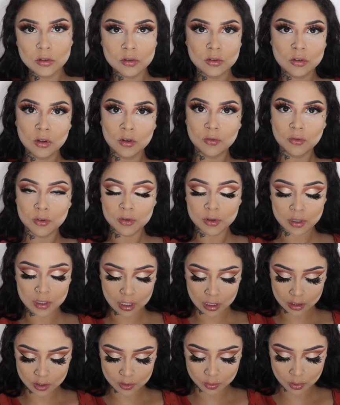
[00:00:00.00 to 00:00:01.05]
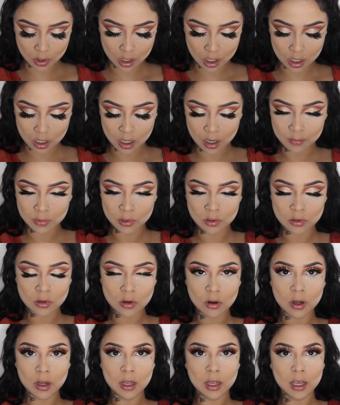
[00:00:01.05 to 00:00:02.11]
So for the next part, I'm going to
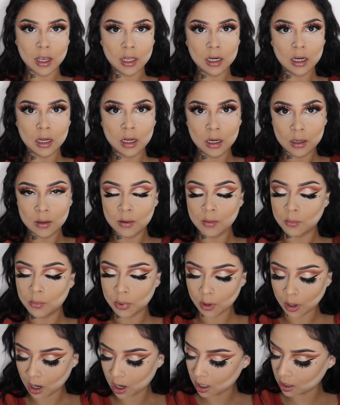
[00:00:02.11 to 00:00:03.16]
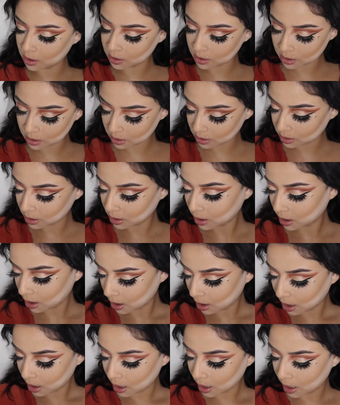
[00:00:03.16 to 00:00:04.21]
go ahead and bronze,
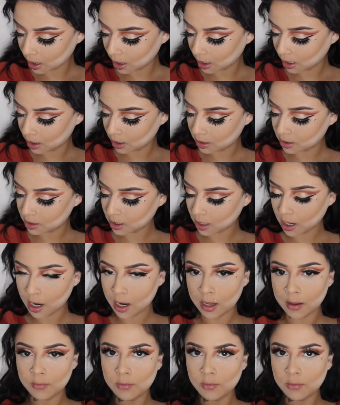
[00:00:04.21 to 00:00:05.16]
and I am